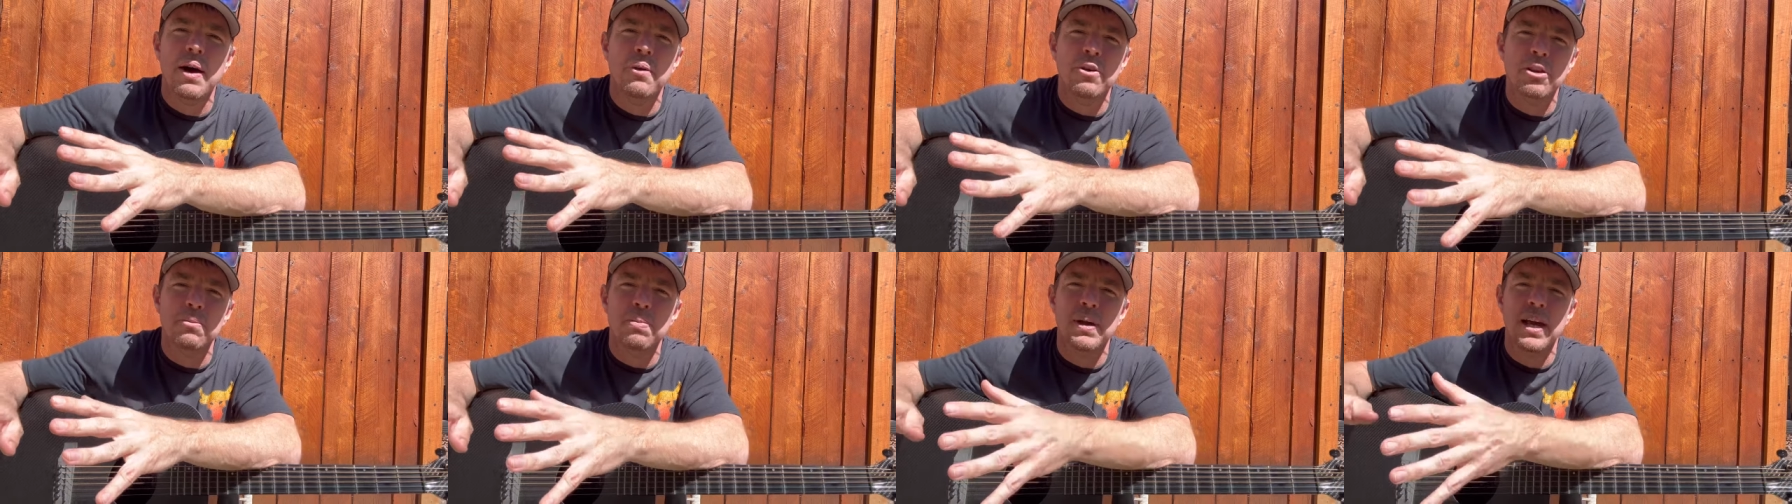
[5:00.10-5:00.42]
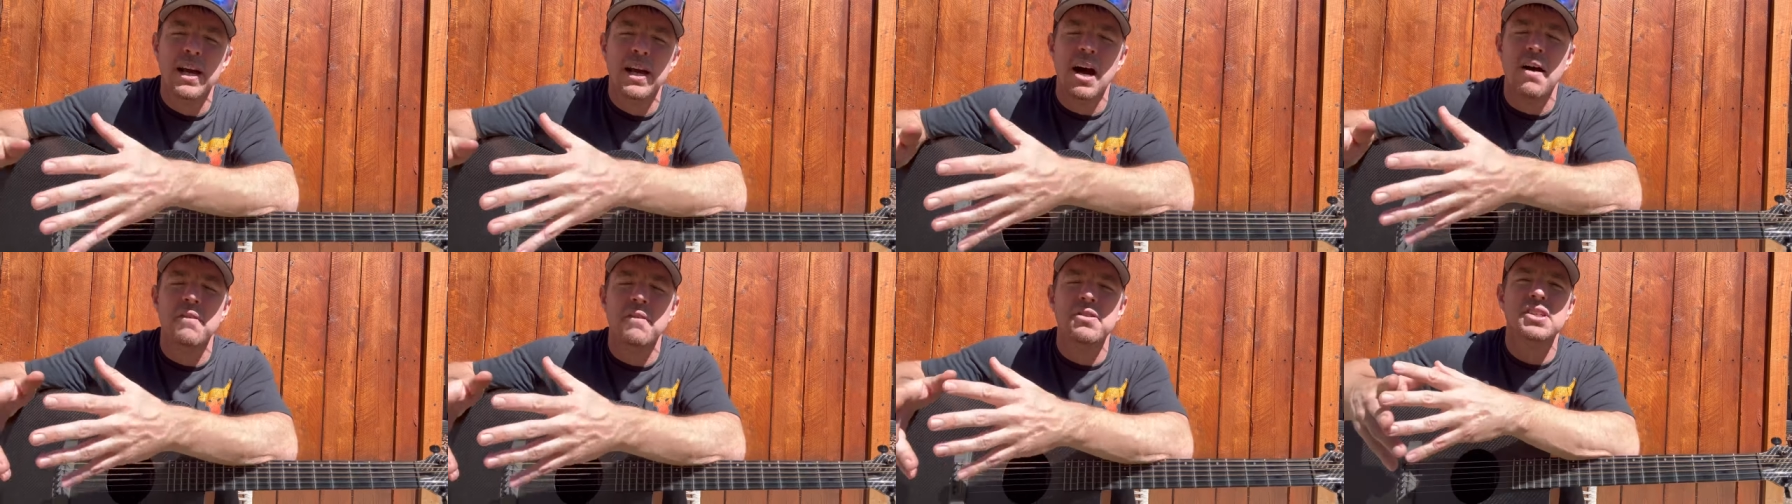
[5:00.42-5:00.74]
with a
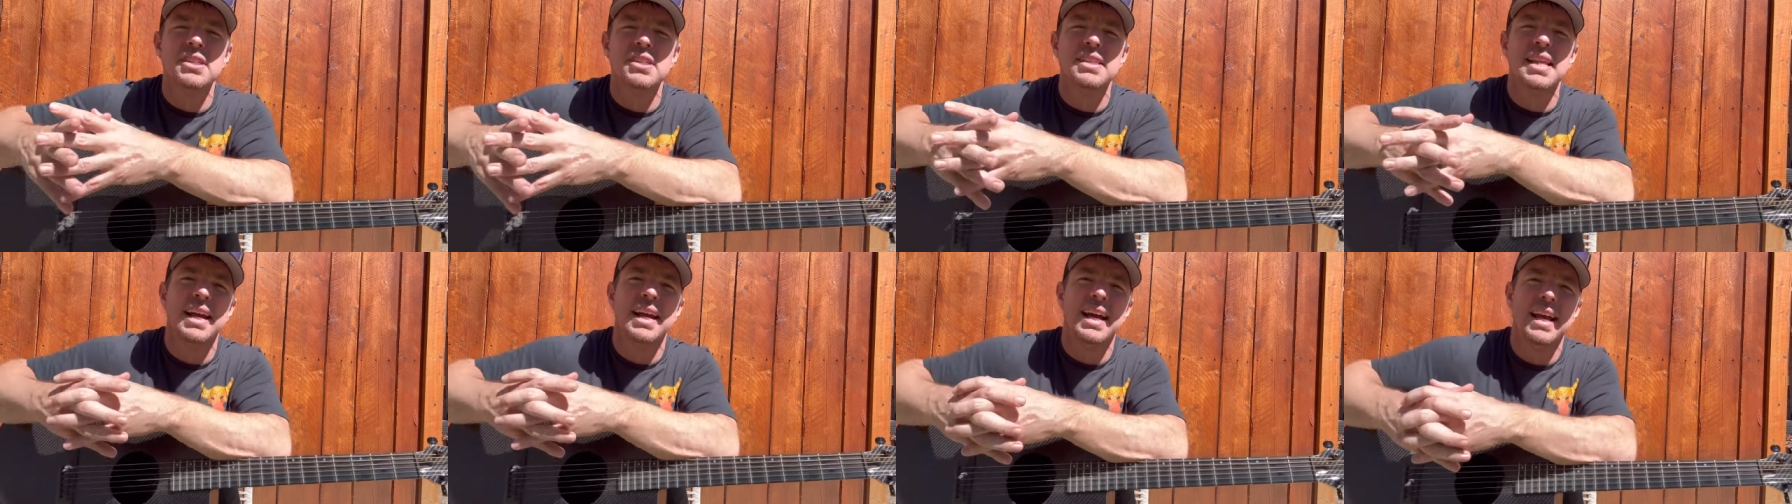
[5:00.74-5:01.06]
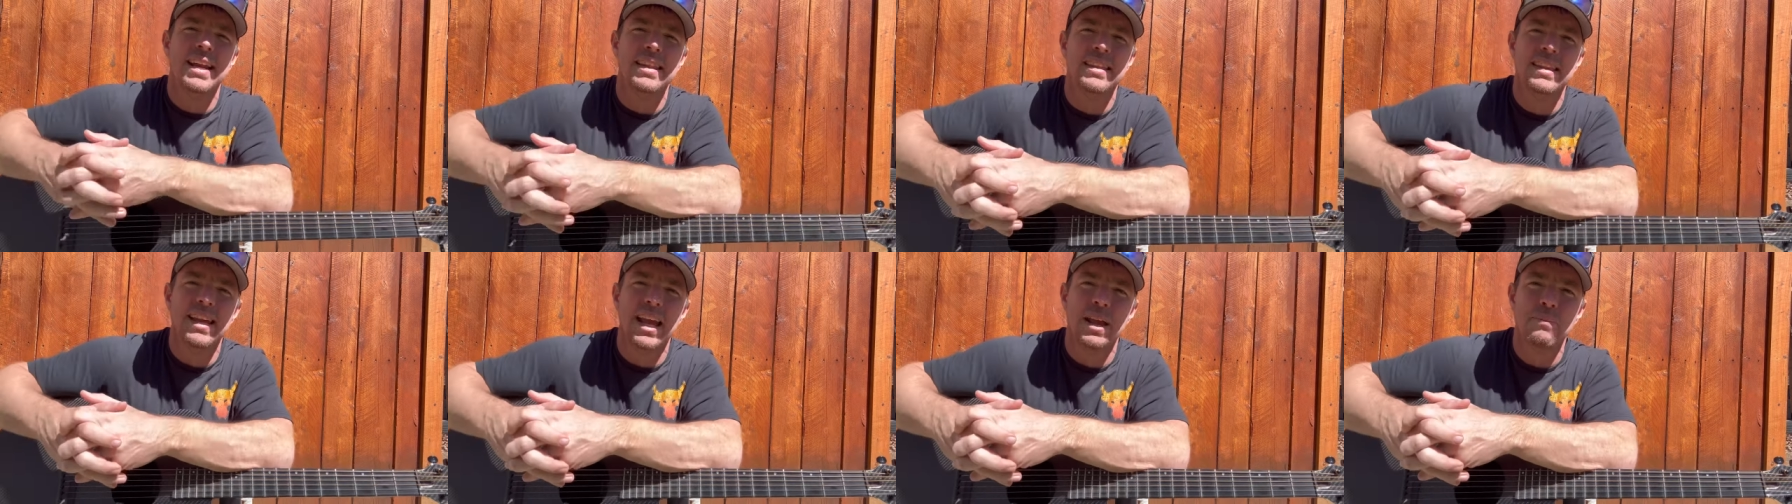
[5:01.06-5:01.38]
pick, obviously that
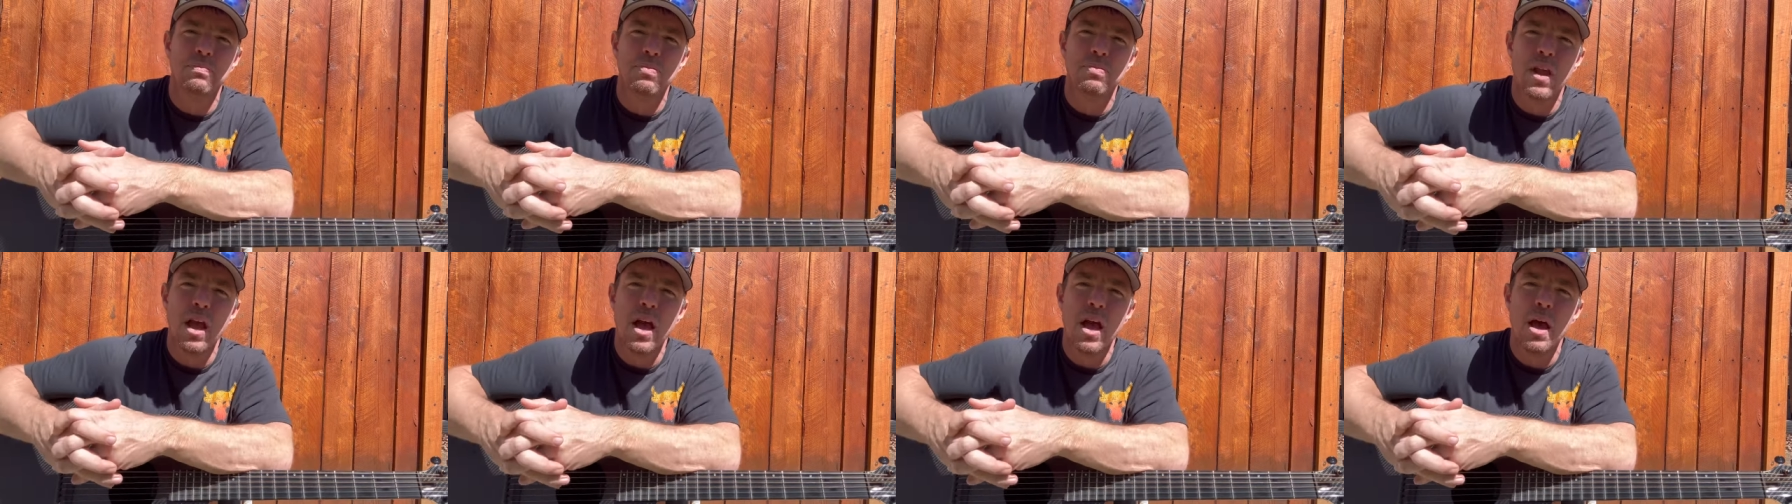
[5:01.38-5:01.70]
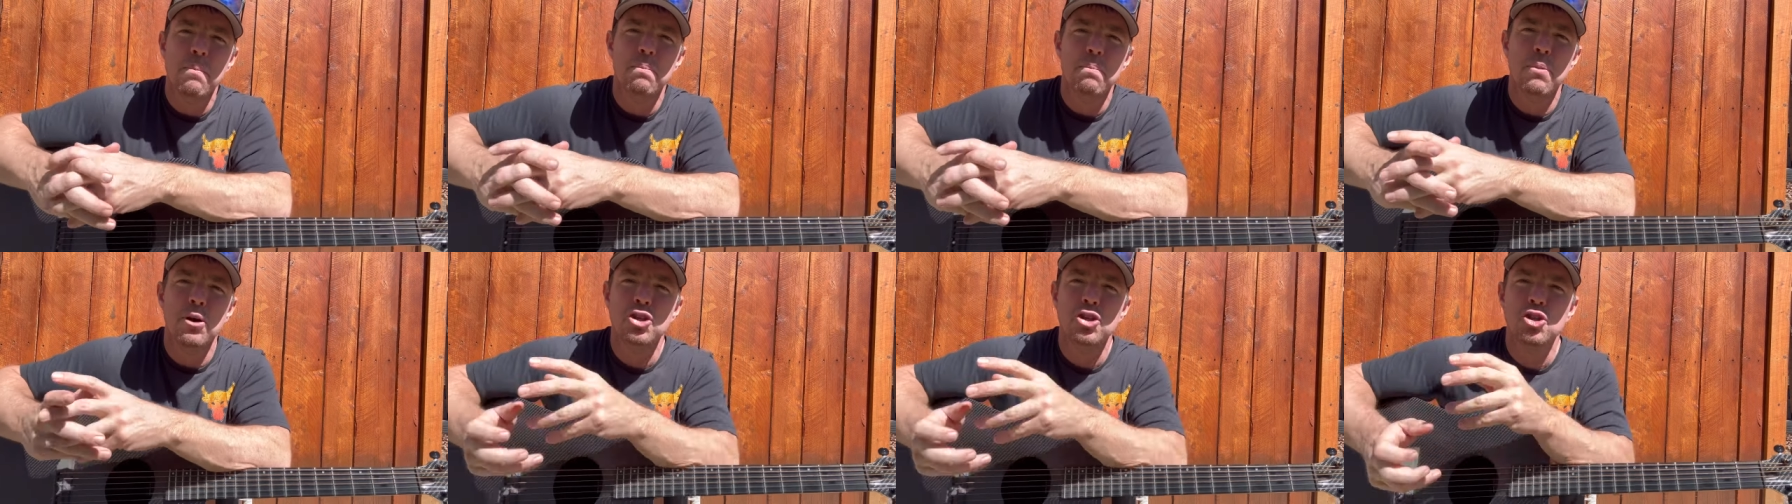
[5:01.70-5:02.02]
kind of thing.
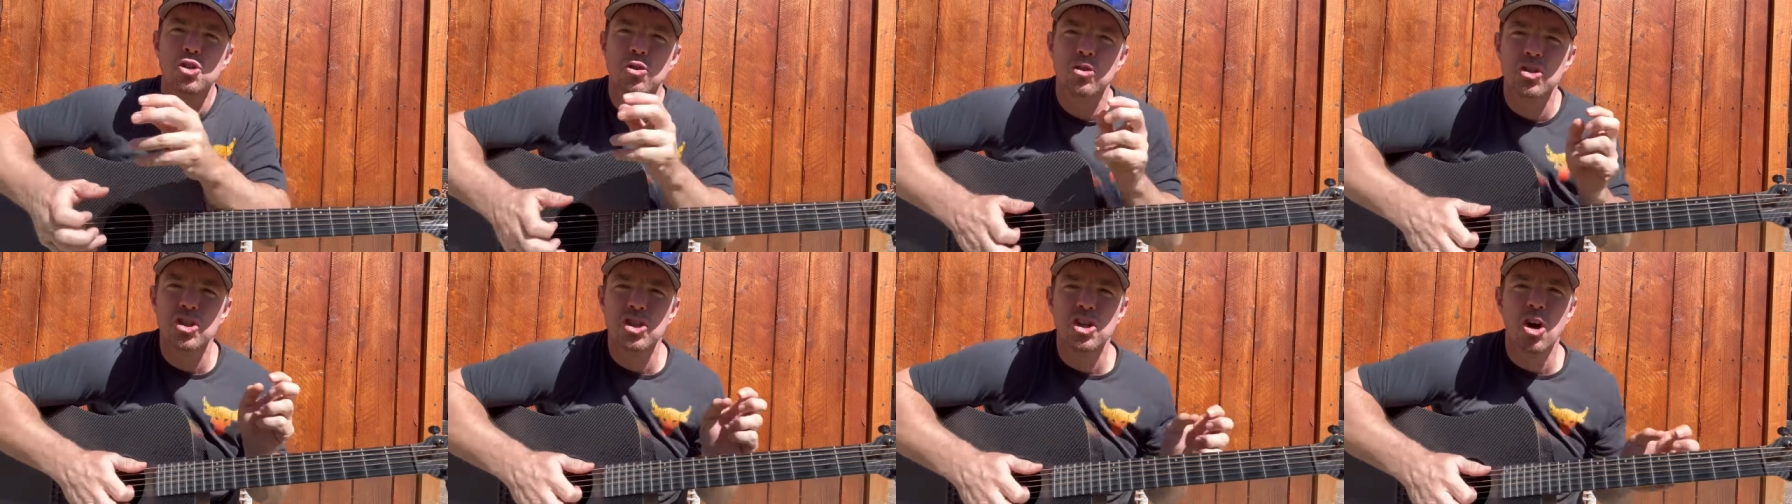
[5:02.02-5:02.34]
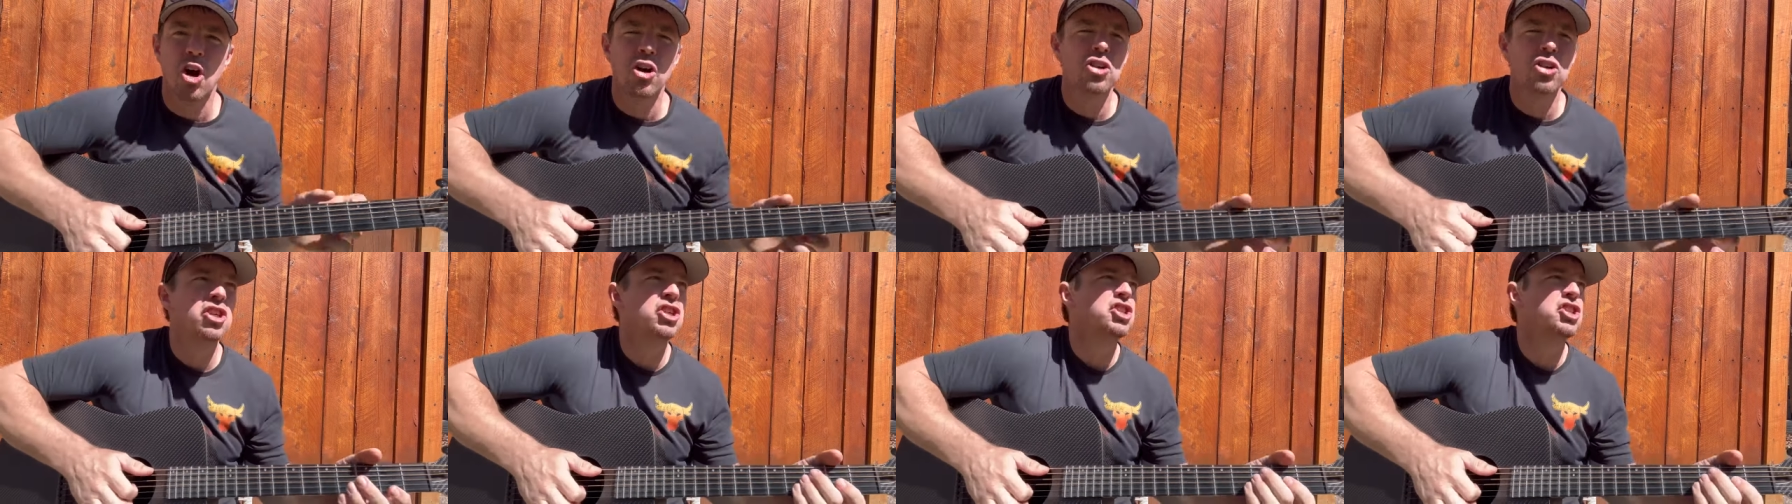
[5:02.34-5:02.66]
But you'll
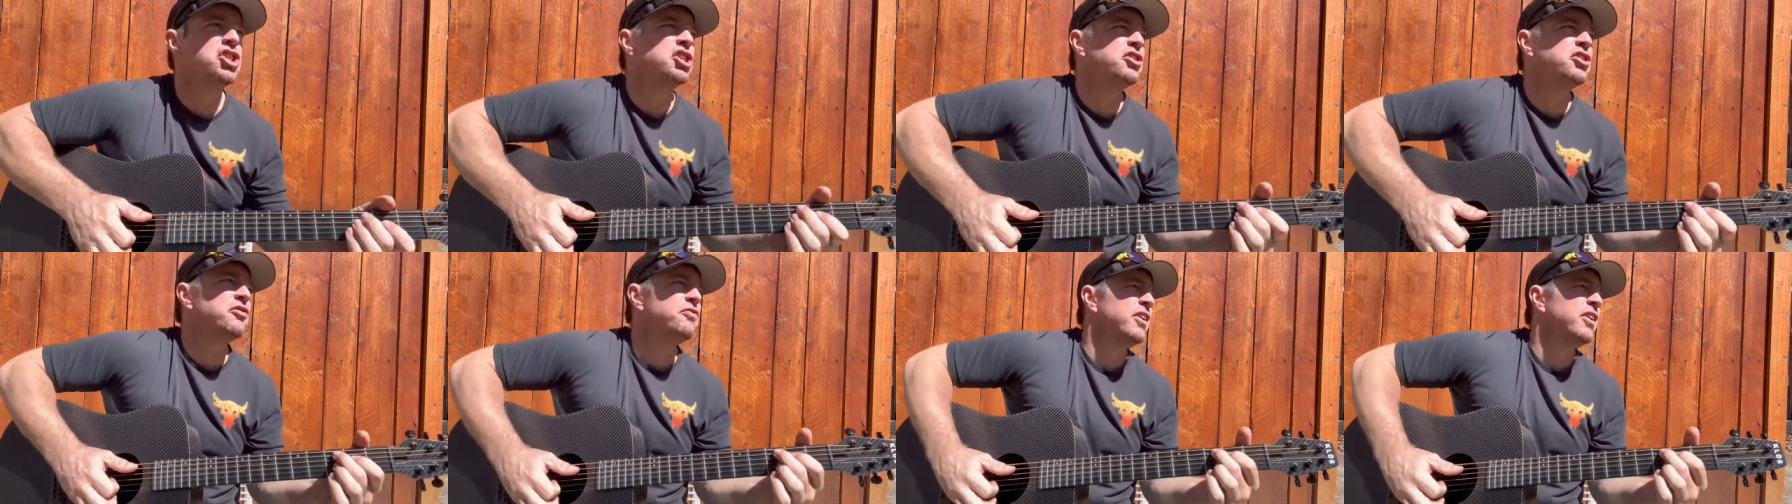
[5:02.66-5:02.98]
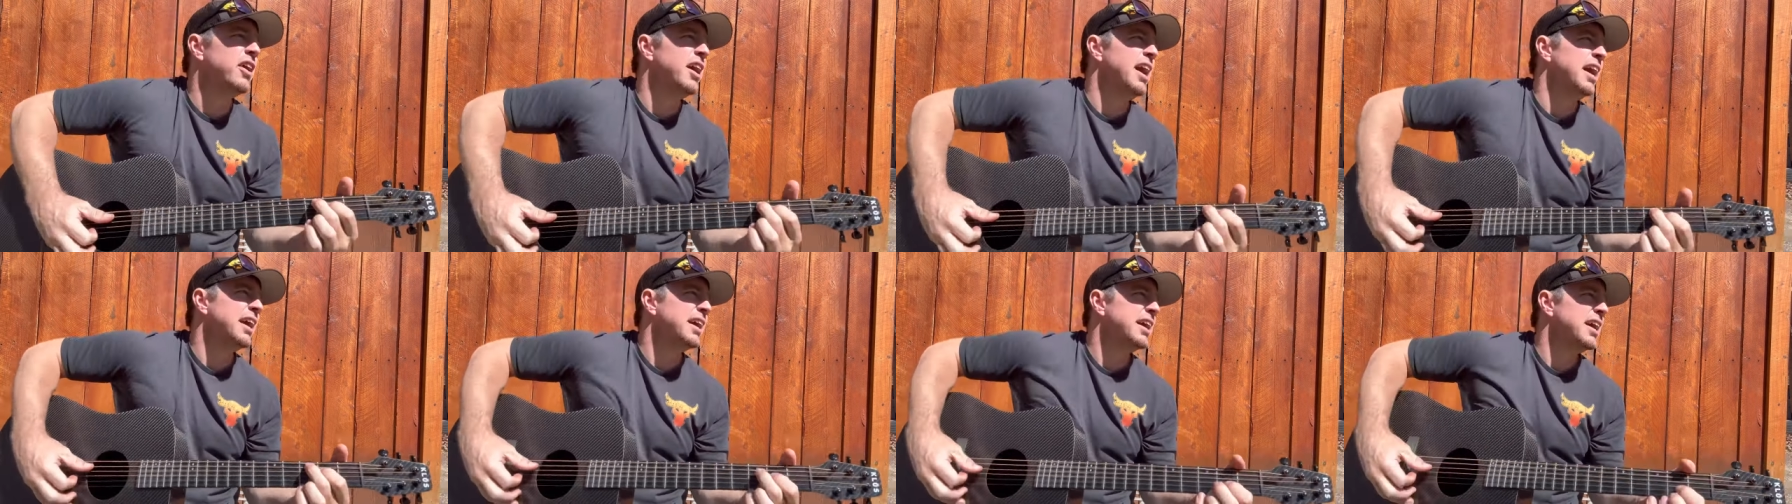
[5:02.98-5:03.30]
start to just feel
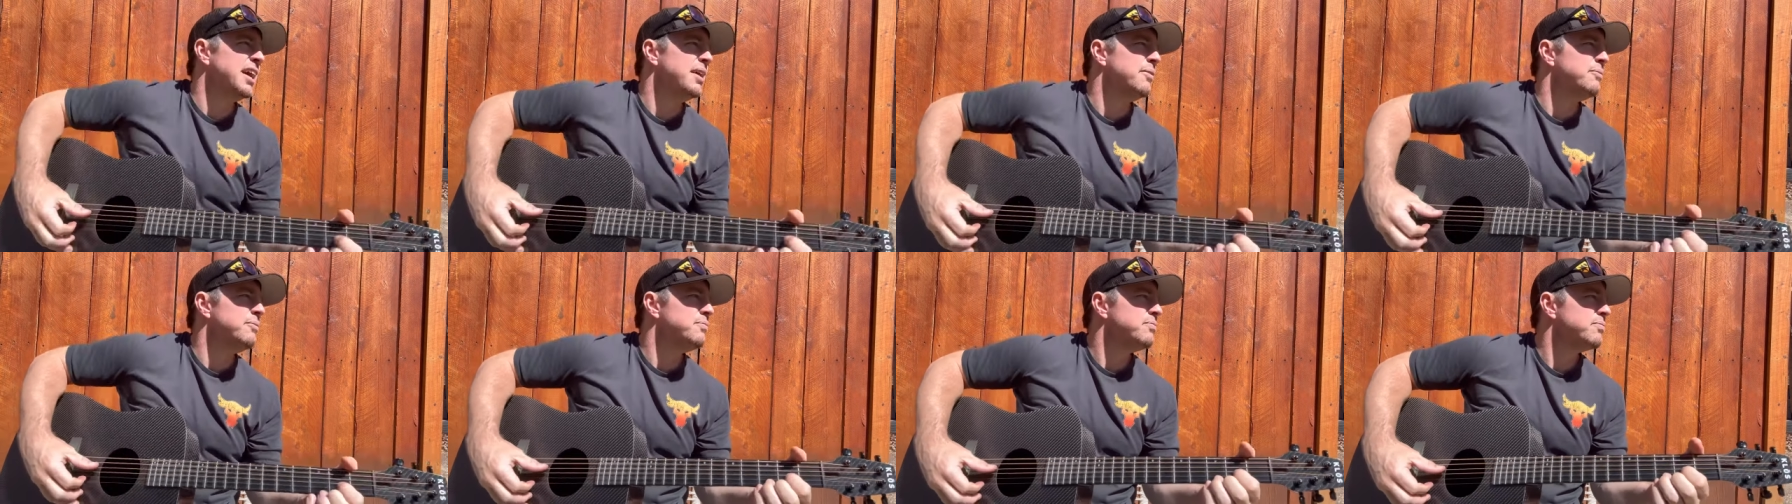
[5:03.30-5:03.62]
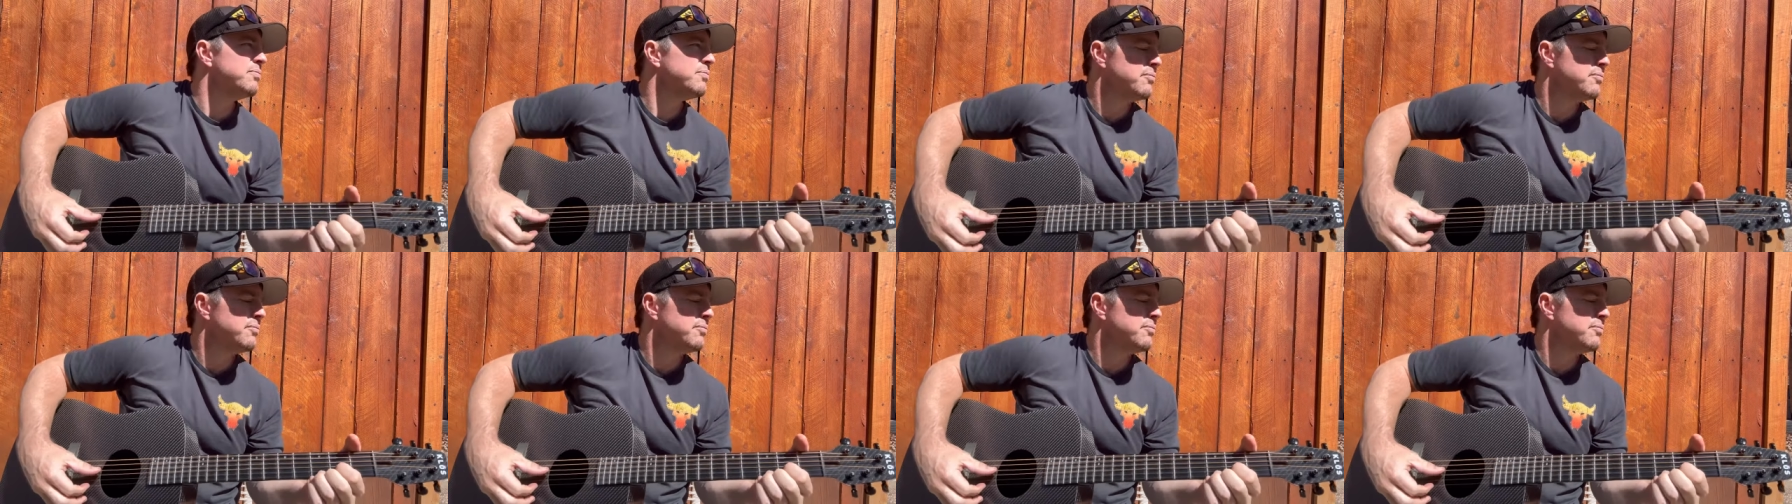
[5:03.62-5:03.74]
like um,